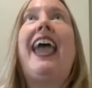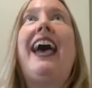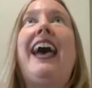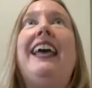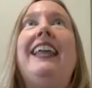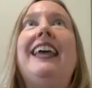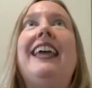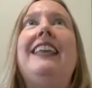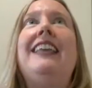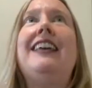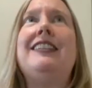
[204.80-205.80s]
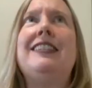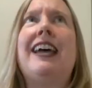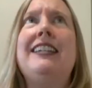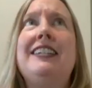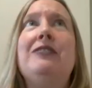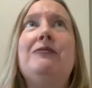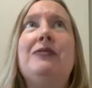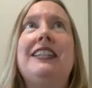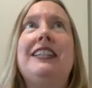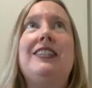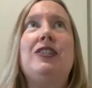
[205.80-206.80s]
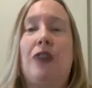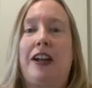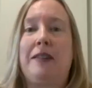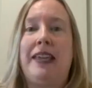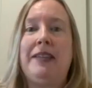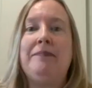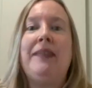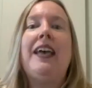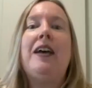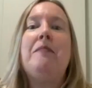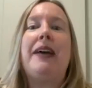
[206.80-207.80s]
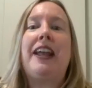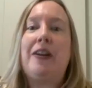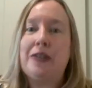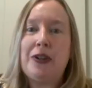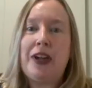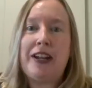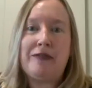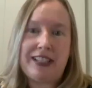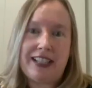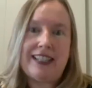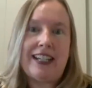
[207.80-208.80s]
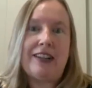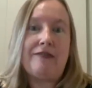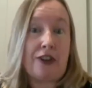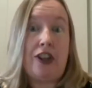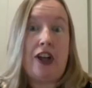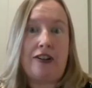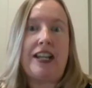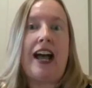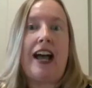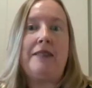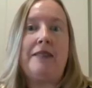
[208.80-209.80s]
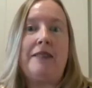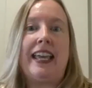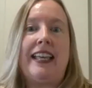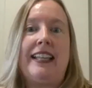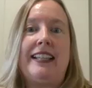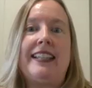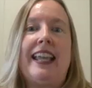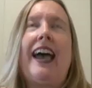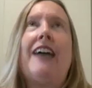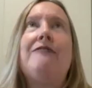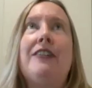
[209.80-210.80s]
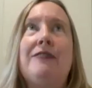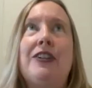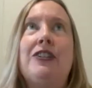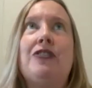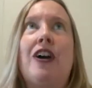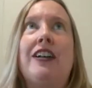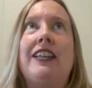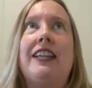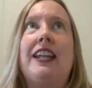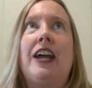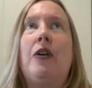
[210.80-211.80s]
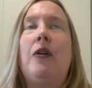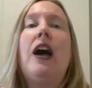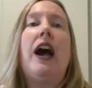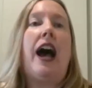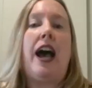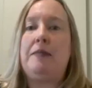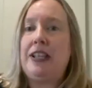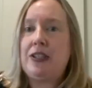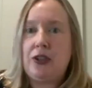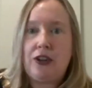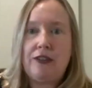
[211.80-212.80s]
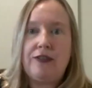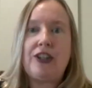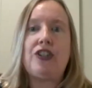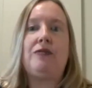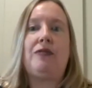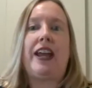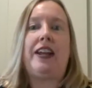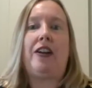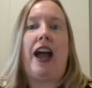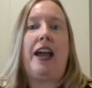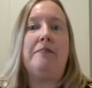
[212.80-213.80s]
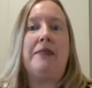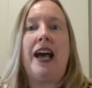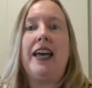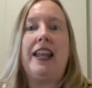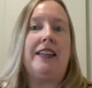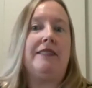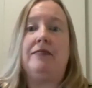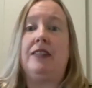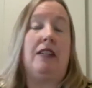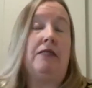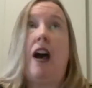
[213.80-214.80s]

And that idea really struck me, but I also kind of resisted it for a long time because I felt very strongly, you know, I'm a historical fiction writer. I'm not an